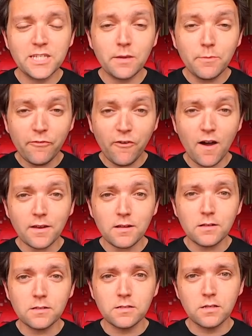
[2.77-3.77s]

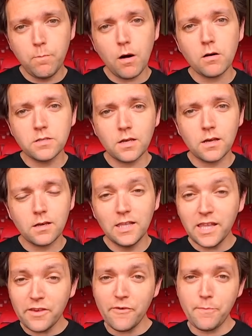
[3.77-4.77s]
semi-finals,
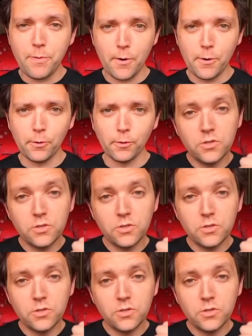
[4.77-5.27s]
Barça-Liverpool.